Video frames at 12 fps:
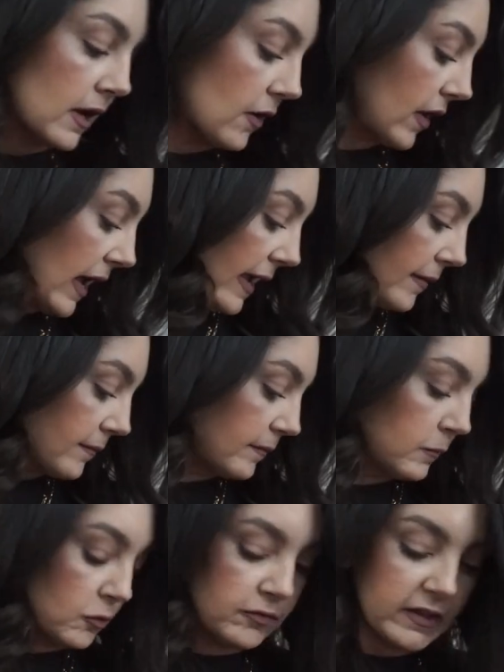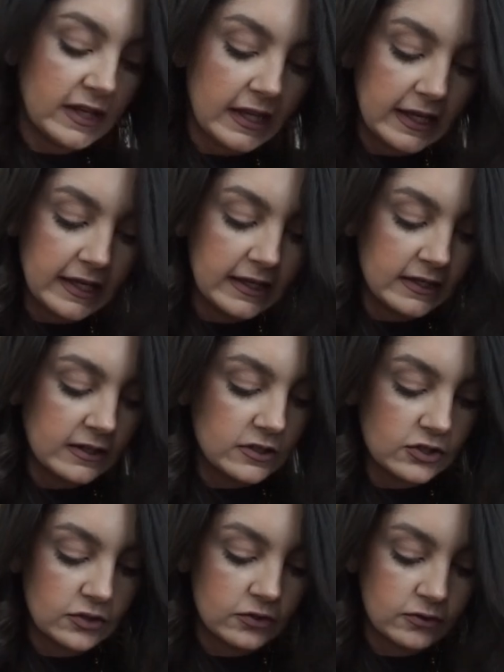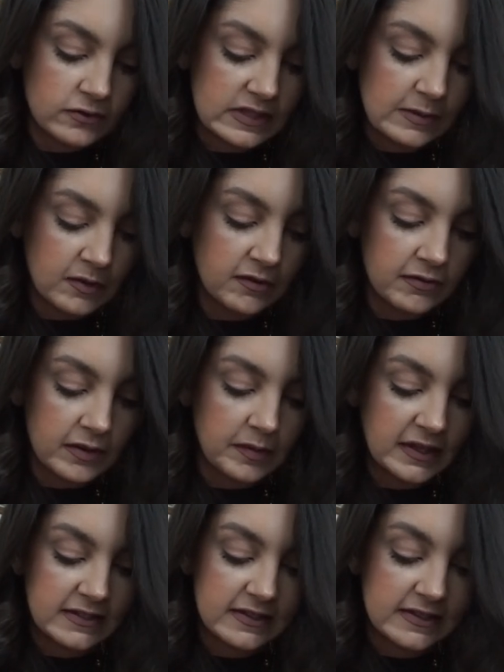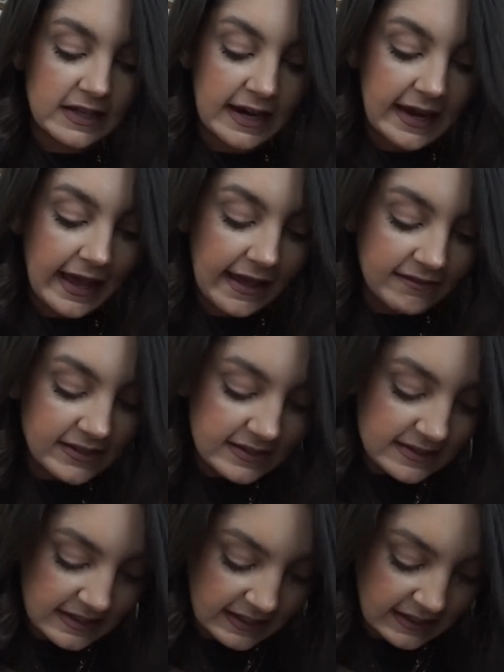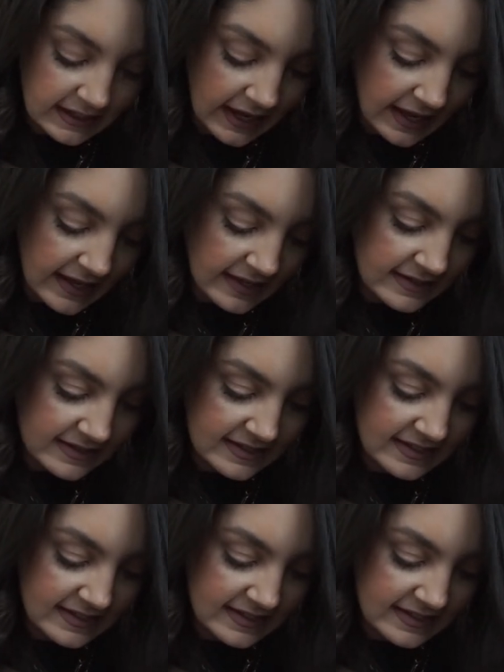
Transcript: Okay, moving into some of the pieces that I haven't seen yet.